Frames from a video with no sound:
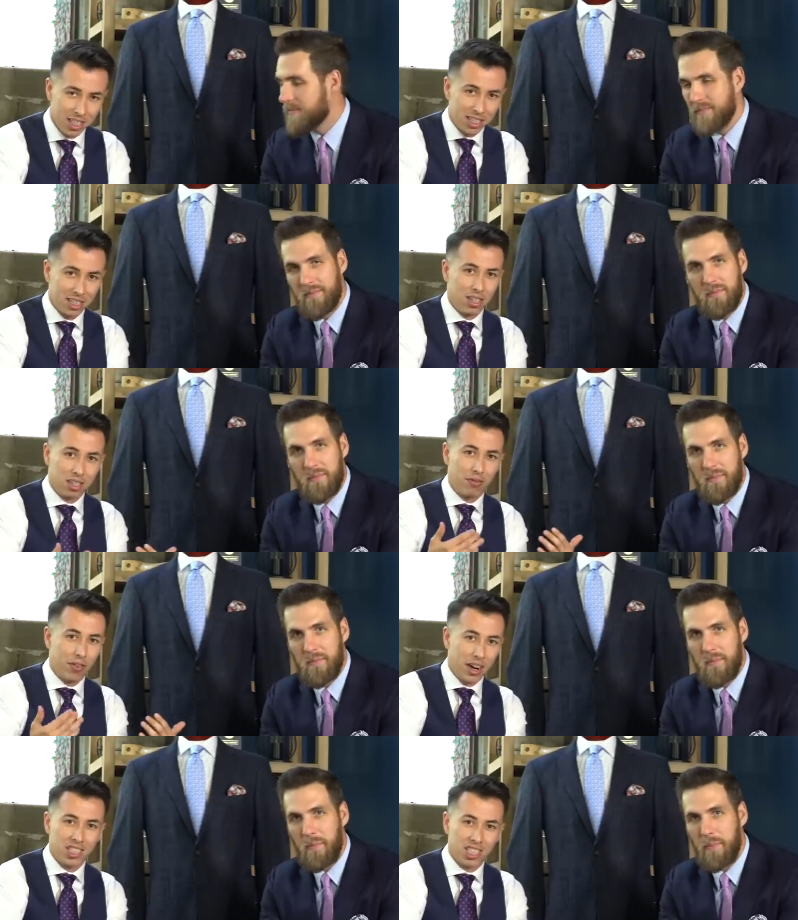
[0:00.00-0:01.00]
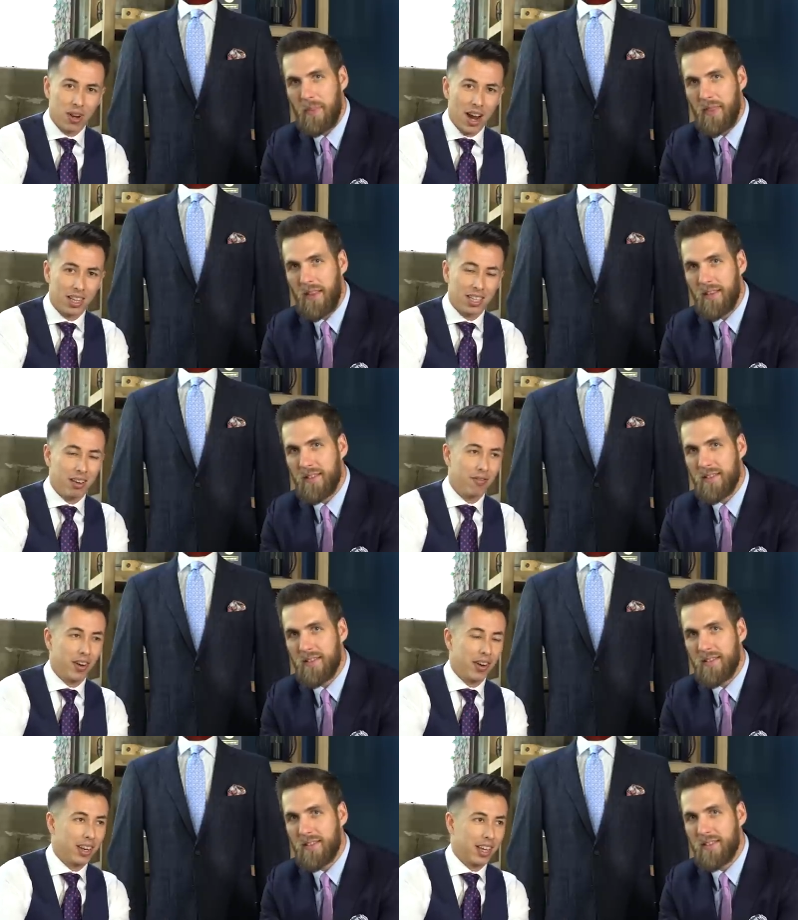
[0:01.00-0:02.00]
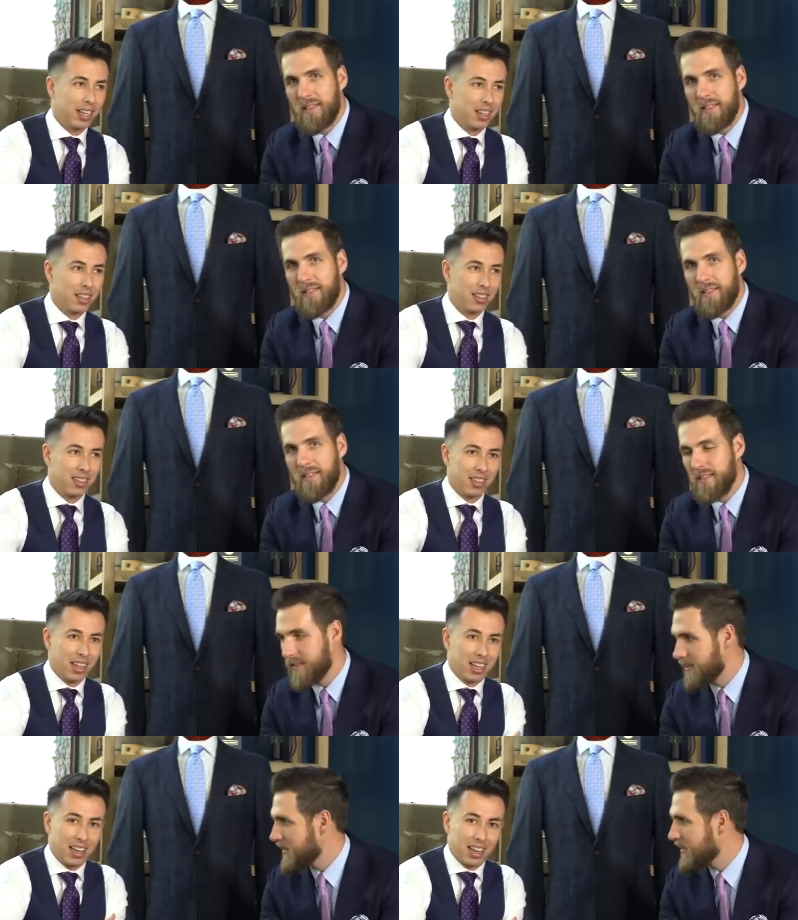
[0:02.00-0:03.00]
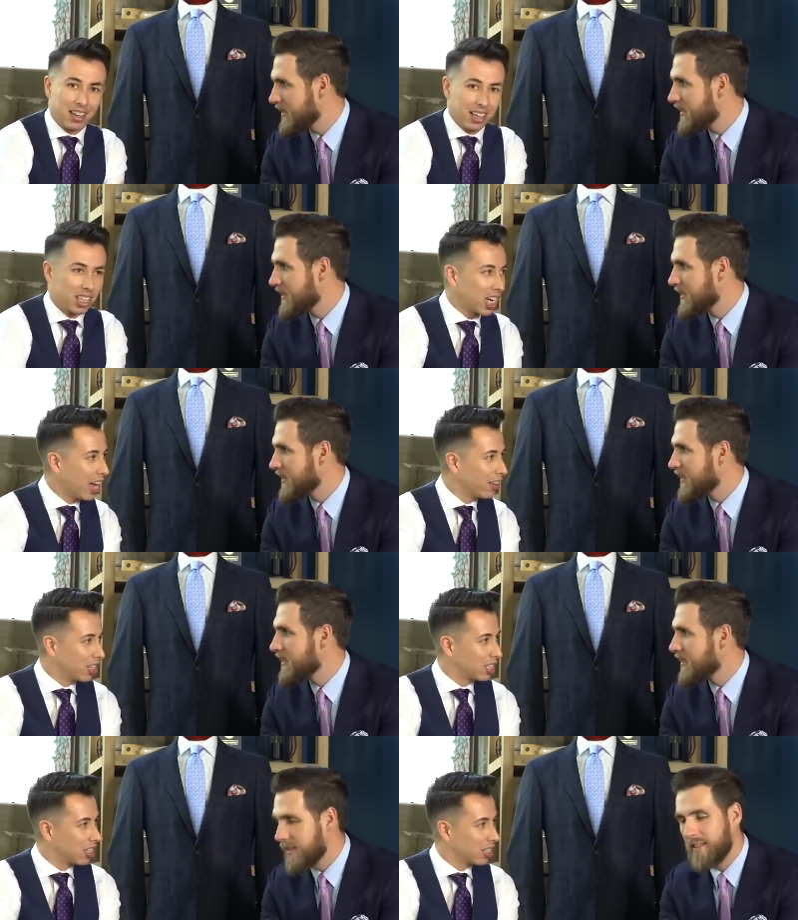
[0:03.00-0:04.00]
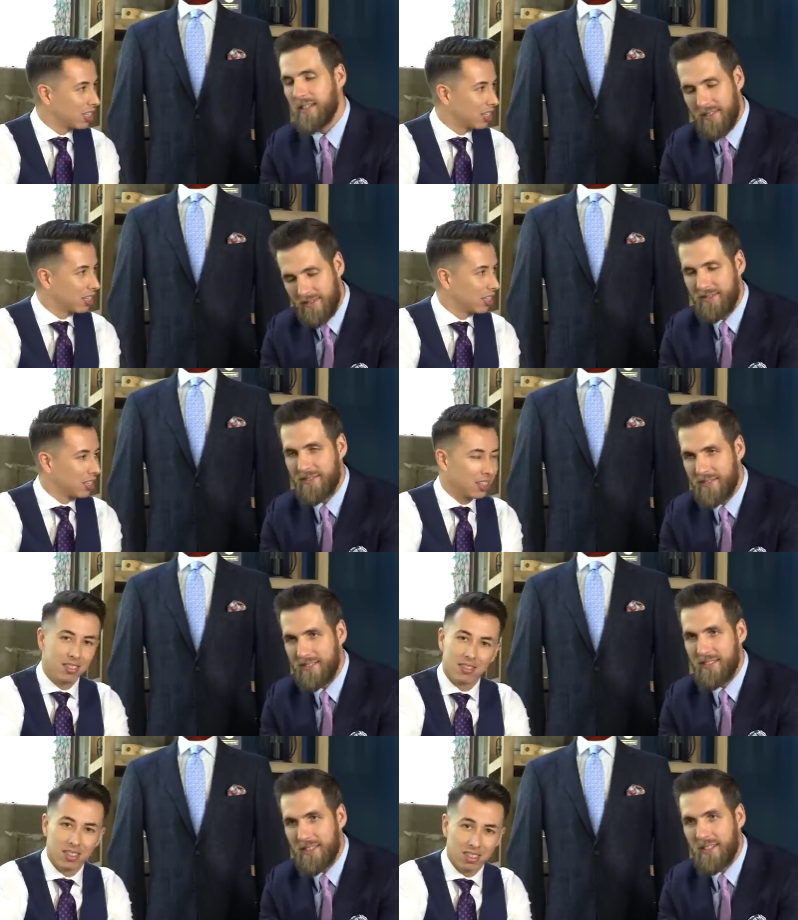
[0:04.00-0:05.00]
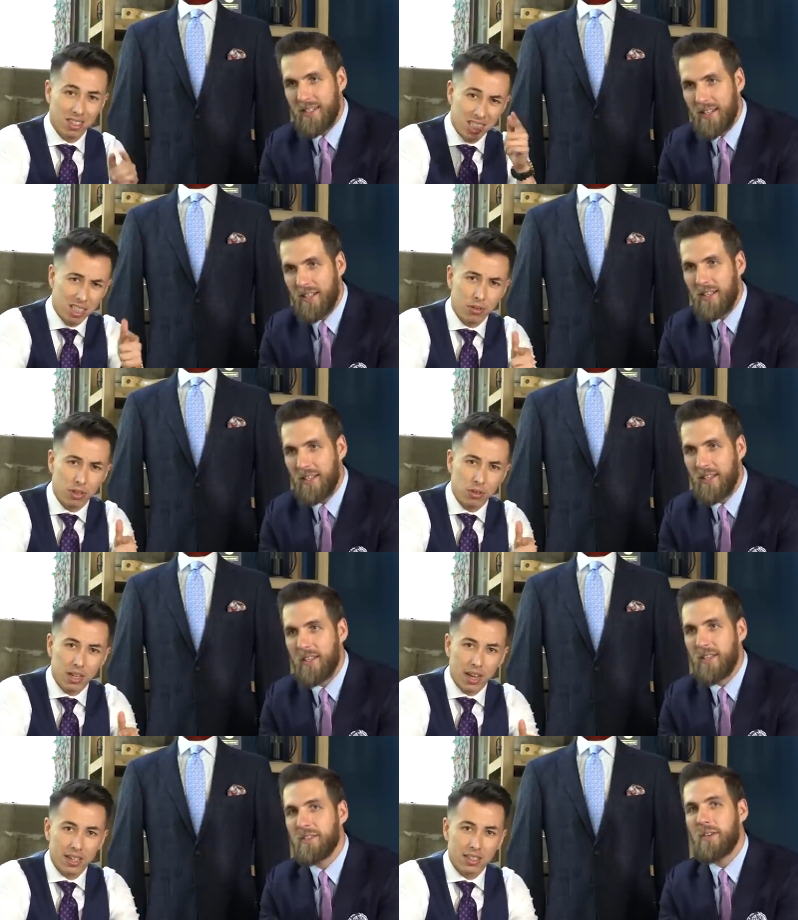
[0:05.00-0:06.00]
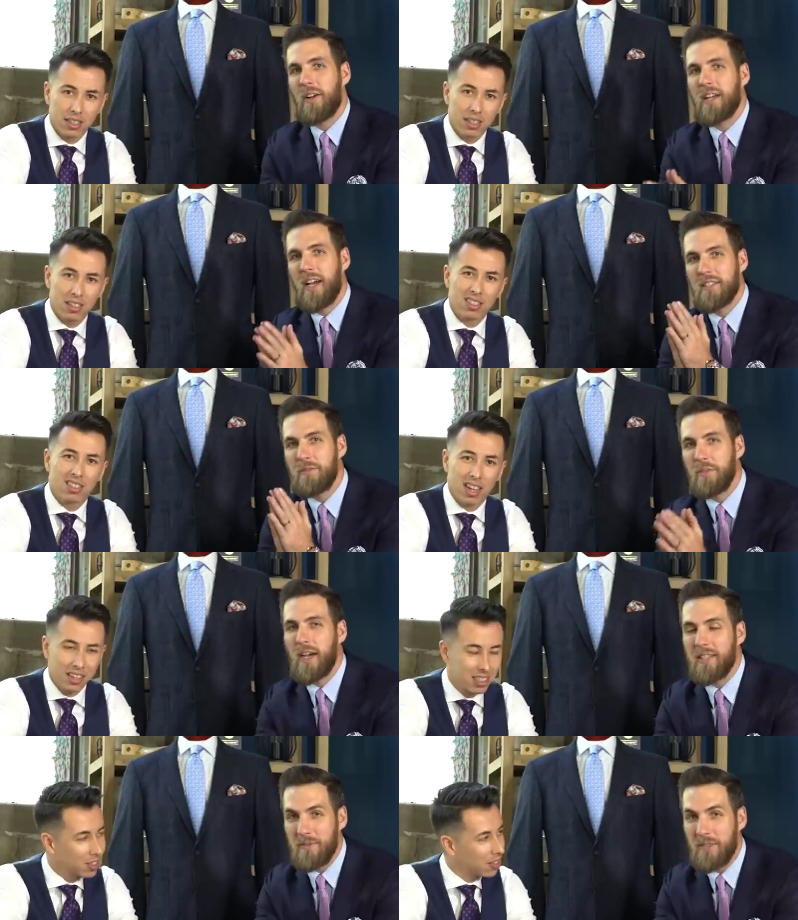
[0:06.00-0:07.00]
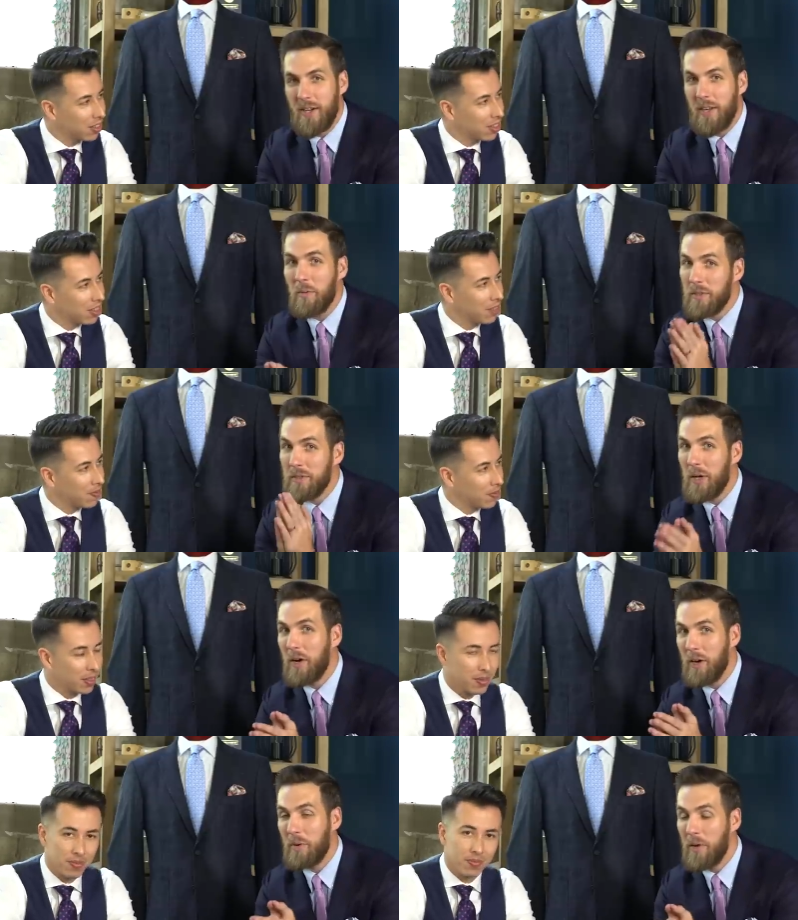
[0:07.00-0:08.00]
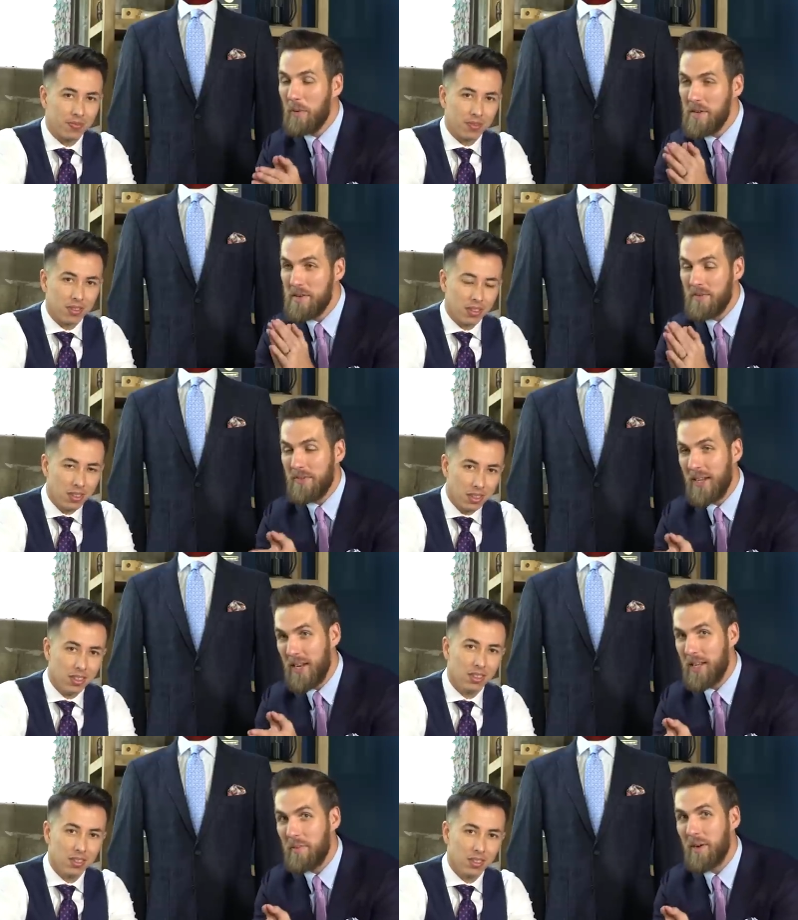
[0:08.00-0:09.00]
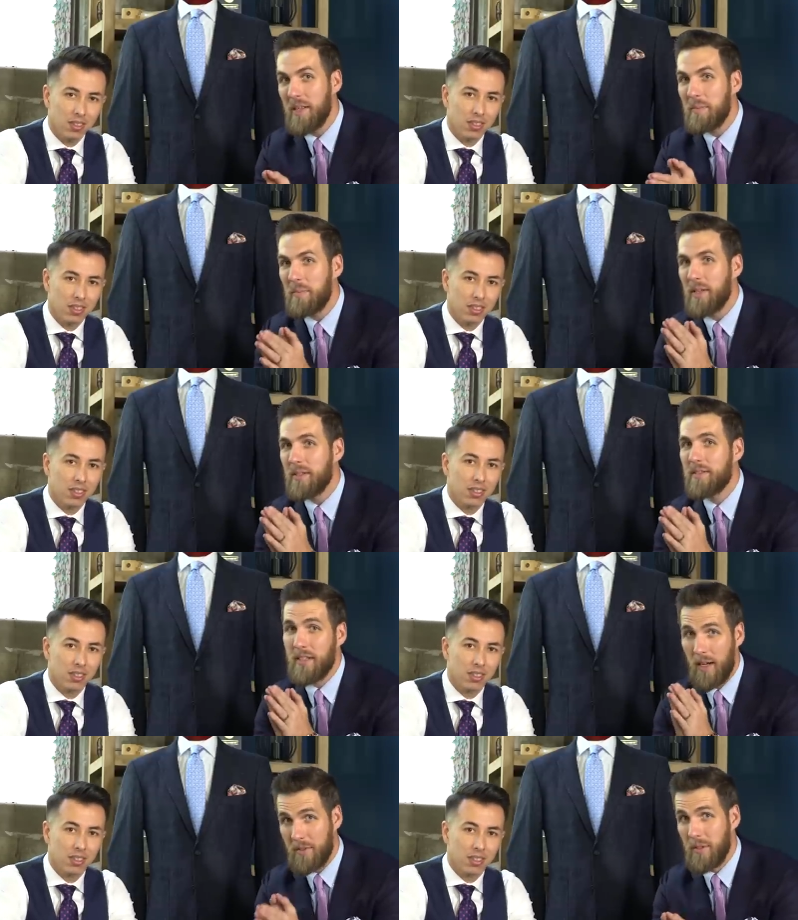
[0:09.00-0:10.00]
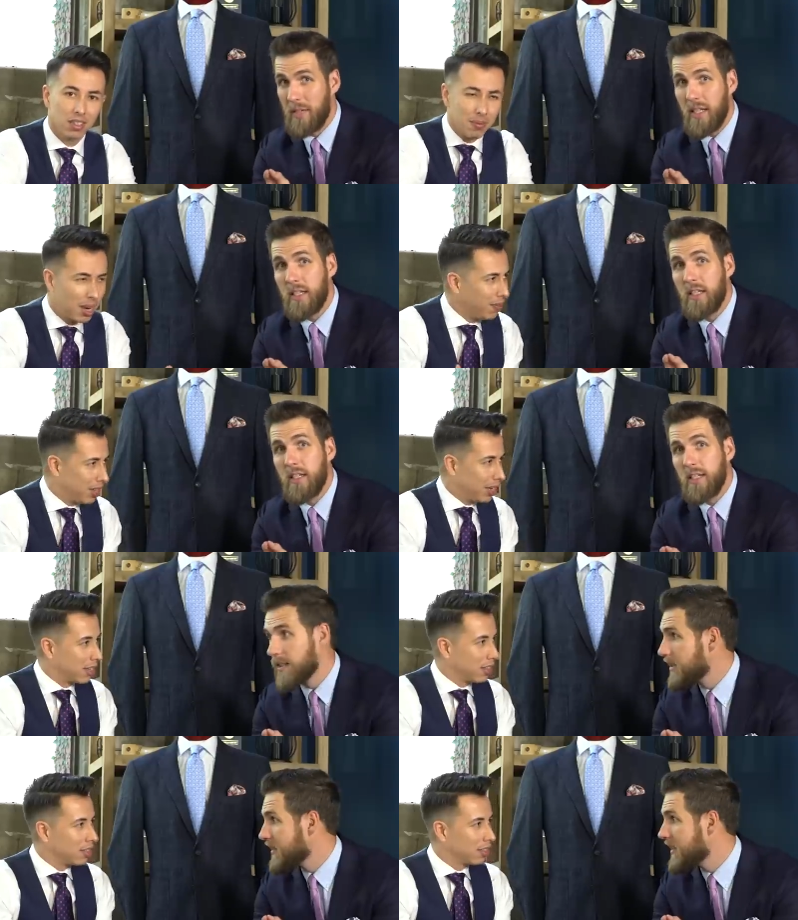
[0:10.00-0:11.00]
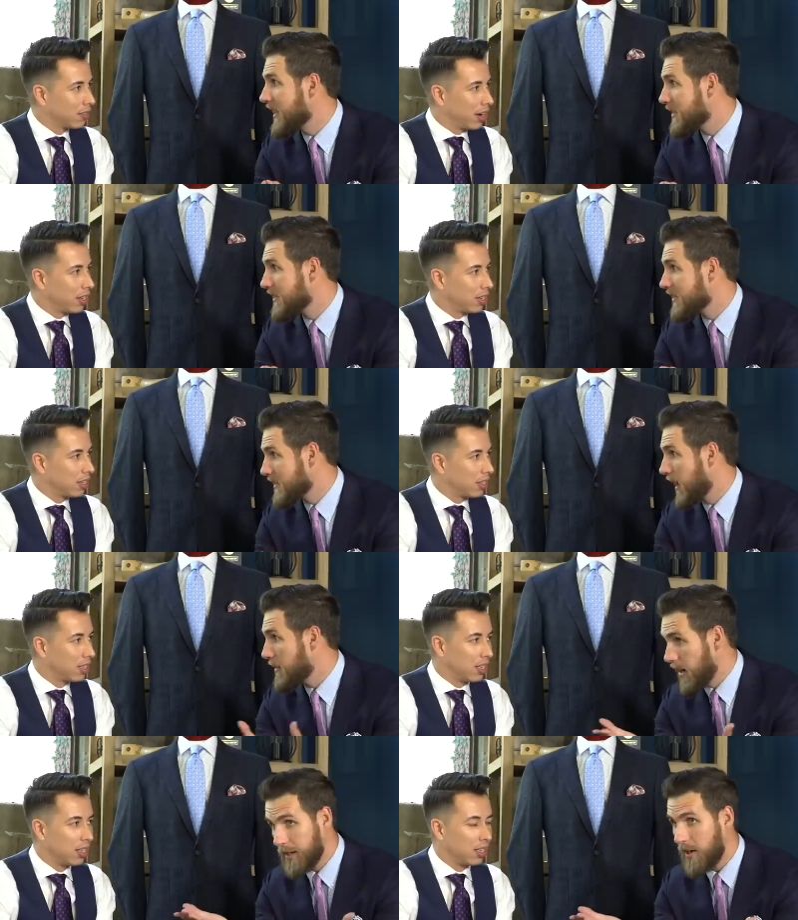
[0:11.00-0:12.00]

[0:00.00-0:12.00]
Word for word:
Speaker 1: it just looks very distracting and very like childish. Yes. So just don't do it, guys.
Speaker 2: Sorry, guys, if you guys have done it, we're sorry. We don't mean to offend anybody, but stop doing
Speaker 1: it. I mean, I've done it, dude, right? I mean, I